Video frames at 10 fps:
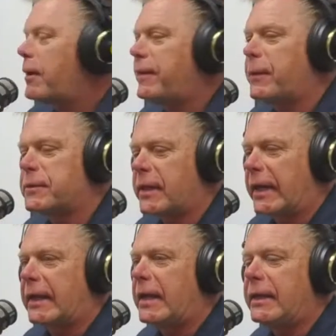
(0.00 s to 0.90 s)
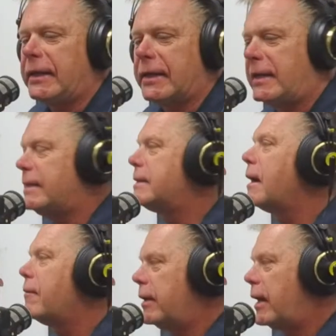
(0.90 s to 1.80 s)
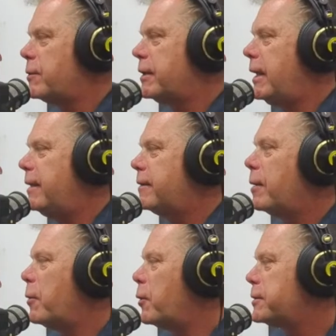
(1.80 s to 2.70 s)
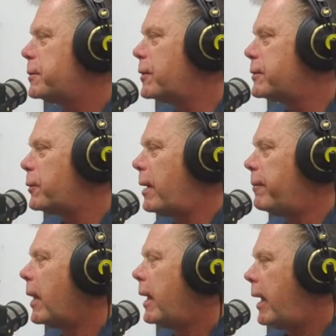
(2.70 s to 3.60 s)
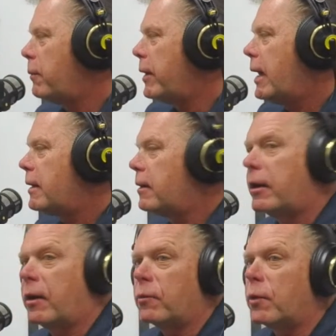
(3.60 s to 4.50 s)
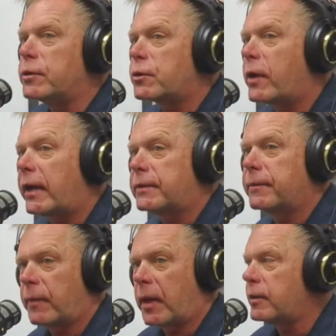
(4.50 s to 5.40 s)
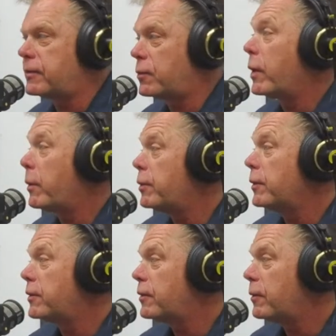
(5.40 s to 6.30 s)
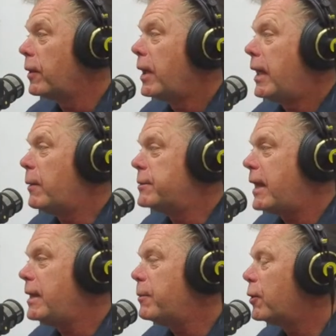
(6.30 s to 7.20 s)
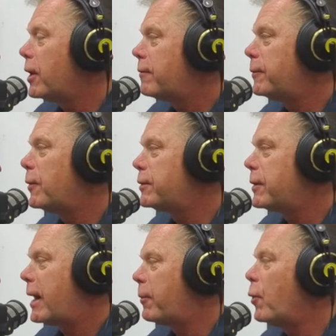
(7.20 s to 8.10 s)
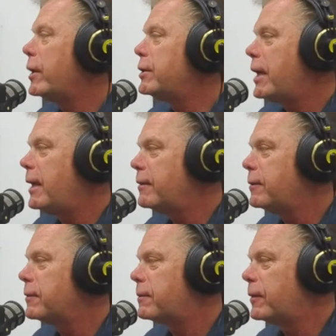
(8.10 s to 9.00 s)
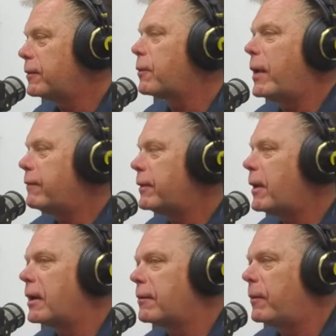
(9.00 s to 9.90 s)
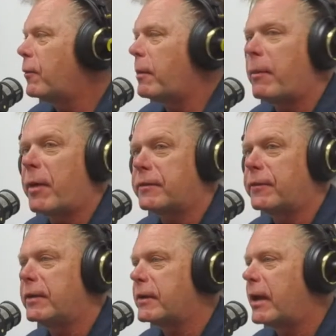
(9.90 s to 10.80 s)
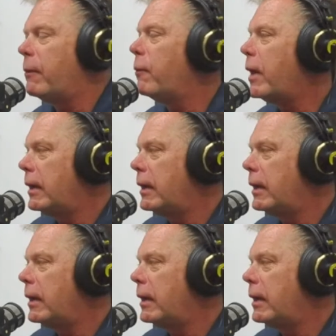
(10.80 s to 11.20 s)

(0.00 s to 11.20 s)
there was like 1997. I was a Nissan Motorsports rep, and we had a road and track story we were doing. So it was Andy Bornhoff from Road and Track, Boyd James, who's this great photographer, one of my best friends, and I went,